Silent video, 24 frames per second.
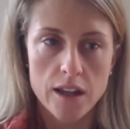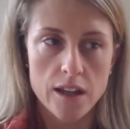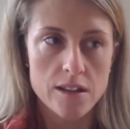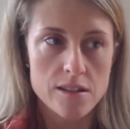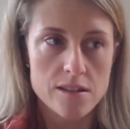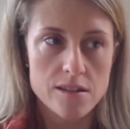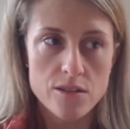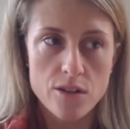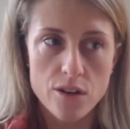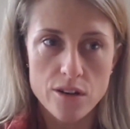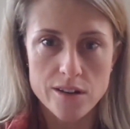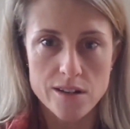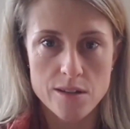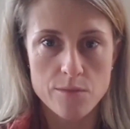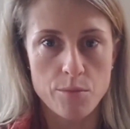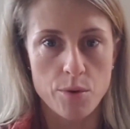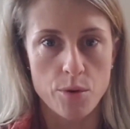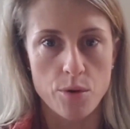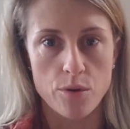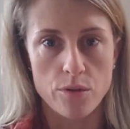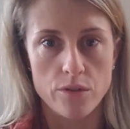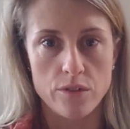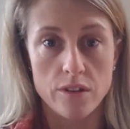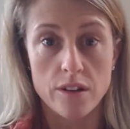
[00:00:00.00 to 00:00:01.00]
is not as
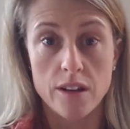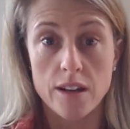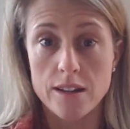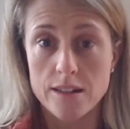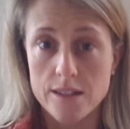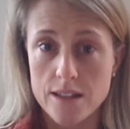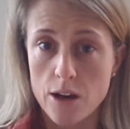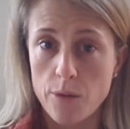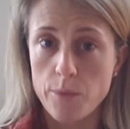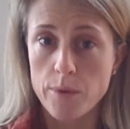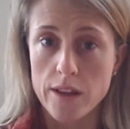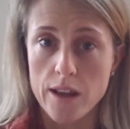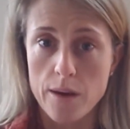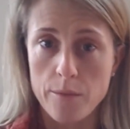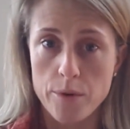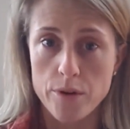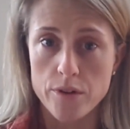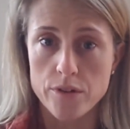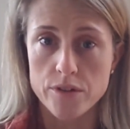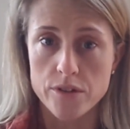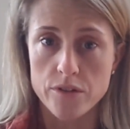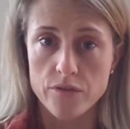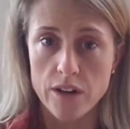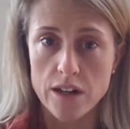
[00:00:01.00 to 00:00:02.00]
important as helping that
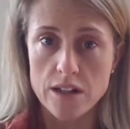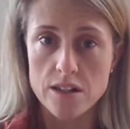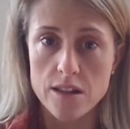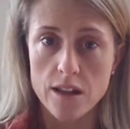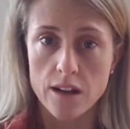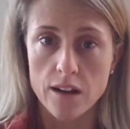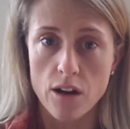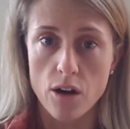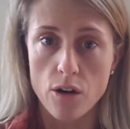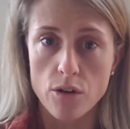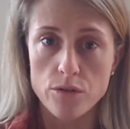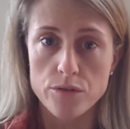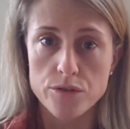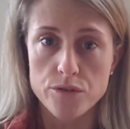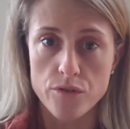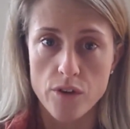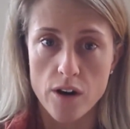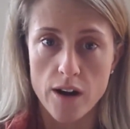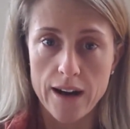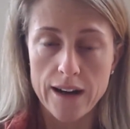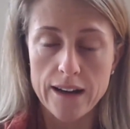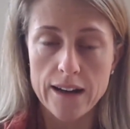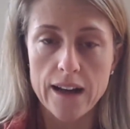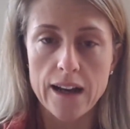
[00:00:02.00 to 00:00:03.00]
person reach their goals,
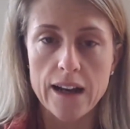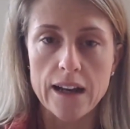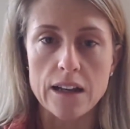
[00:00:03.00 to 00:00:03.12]
right?